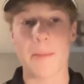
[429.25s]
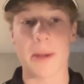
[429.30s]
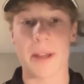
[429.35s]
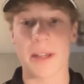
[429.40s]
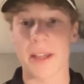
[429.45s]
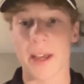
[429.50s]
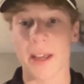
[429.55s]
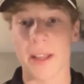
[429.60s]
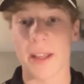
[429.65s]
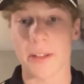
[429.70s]
But
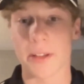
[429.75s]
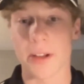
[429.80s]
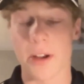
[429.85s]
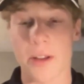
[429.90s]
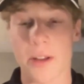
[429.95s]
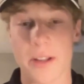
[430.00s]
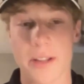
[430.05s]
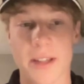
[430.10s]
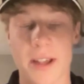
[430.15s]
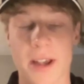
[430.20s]
yeah,
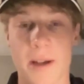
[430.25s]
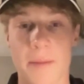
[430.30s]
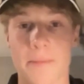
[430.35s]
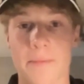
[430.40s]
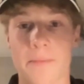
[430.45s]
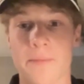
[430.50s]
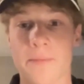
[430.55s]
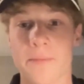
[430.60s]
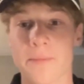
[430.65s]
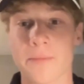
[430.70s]
no, it's
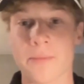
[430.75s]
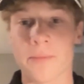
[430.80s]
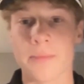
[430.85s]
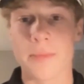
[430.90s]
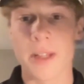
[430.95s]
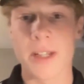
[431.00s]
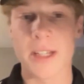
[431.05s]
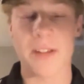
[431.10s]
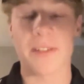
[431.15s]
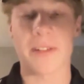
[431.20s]

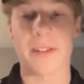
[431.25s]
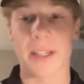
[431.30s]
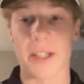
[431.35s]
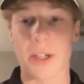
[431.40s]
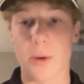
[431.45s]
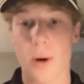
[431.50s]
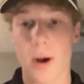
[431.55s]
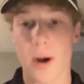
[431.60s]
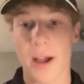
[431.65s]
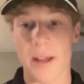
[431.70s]
definitely
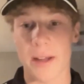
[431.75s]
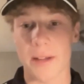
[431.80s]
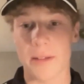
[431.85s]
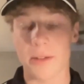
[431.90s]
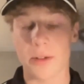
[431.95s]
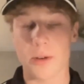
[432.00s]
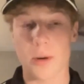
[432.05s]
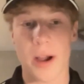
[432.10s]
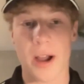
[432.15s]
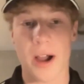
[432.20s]
quite
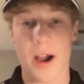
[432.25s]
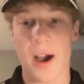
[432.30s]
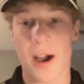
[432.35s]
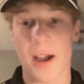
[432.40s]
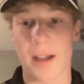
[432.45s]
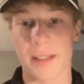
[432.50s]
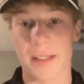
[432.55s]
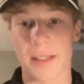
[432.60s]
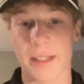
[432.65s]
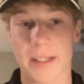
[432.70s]

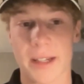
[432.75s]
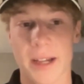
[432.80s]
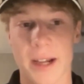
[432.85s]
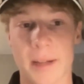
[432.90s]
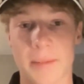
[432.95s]
highly